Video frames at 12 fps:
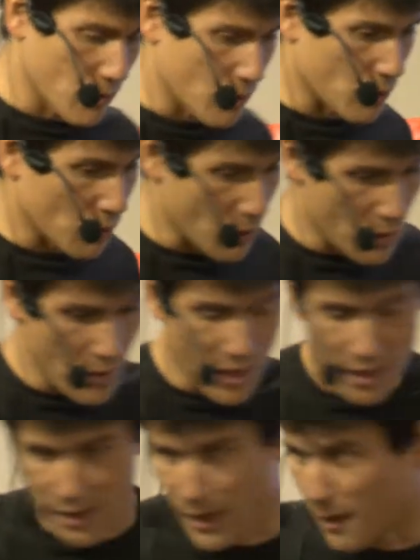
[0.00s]
So
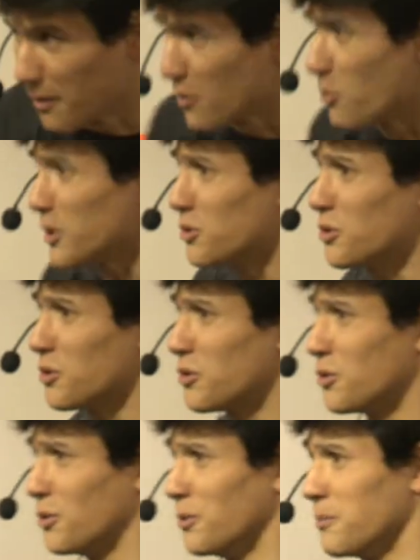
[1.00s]
what
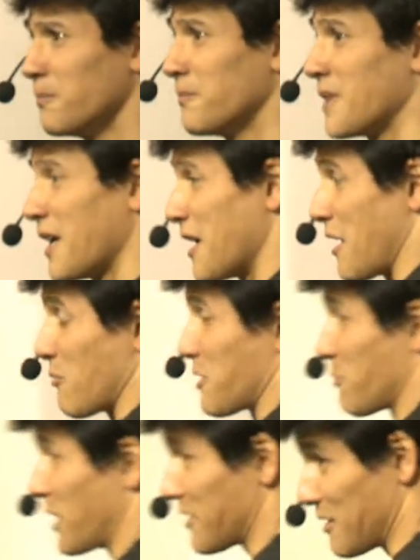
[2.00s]
do? I
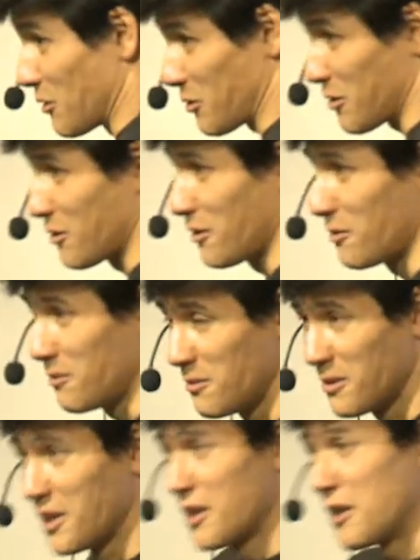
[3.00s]
was based in Oslo,
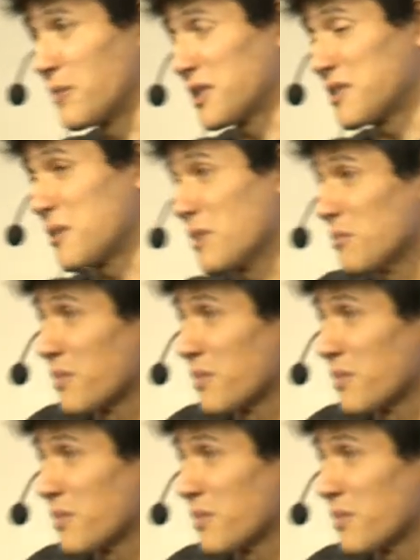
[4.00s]
and my team in